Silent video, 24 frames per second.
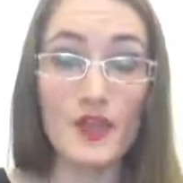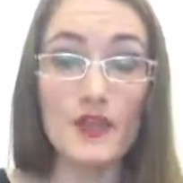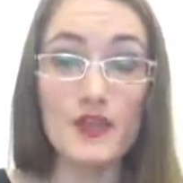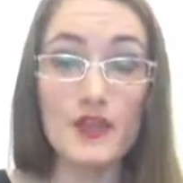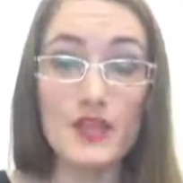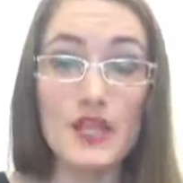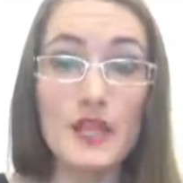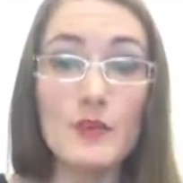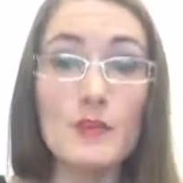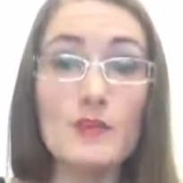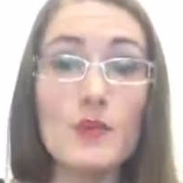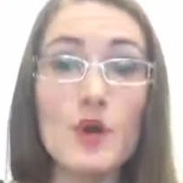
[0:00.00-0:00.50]

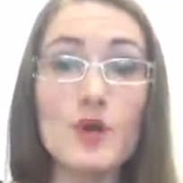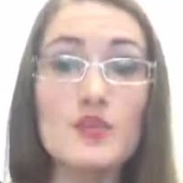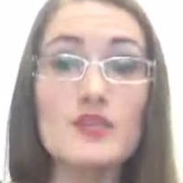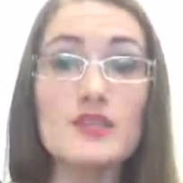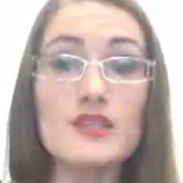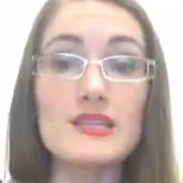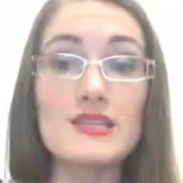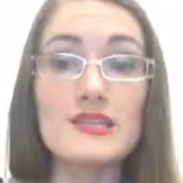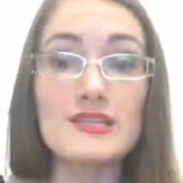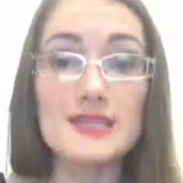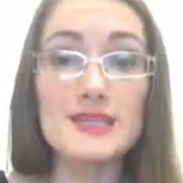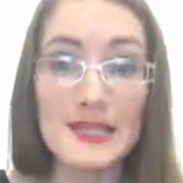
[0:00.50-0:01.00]
the
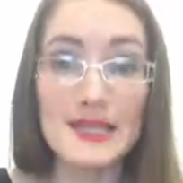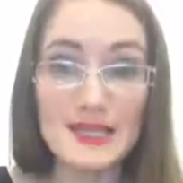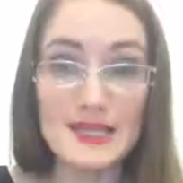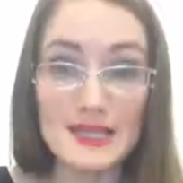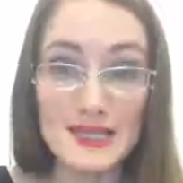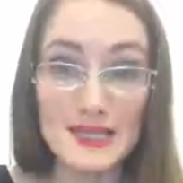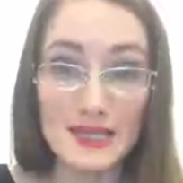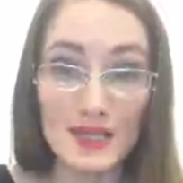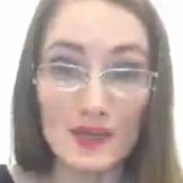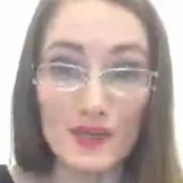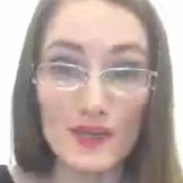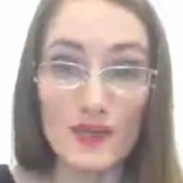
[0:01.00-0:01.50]
most
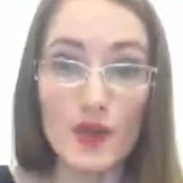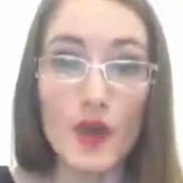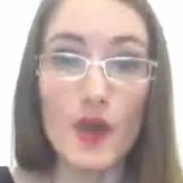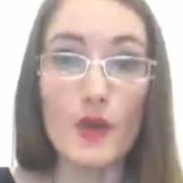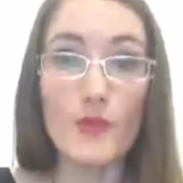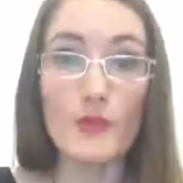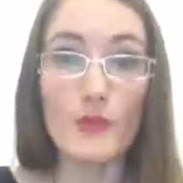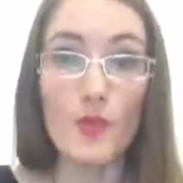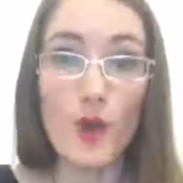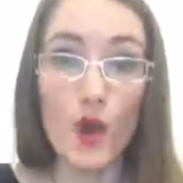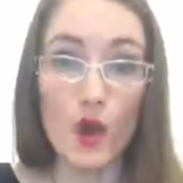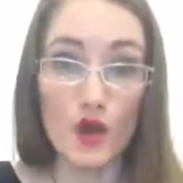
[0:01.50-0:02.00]
sensitive
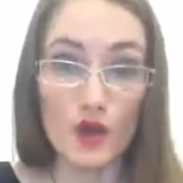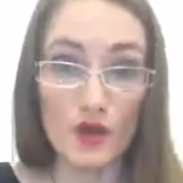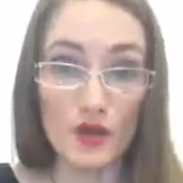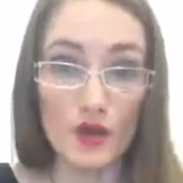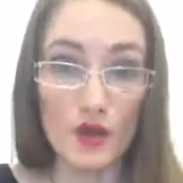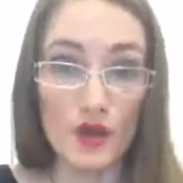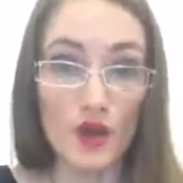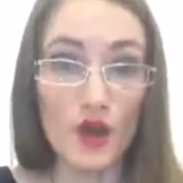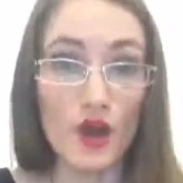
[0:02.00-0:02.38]
part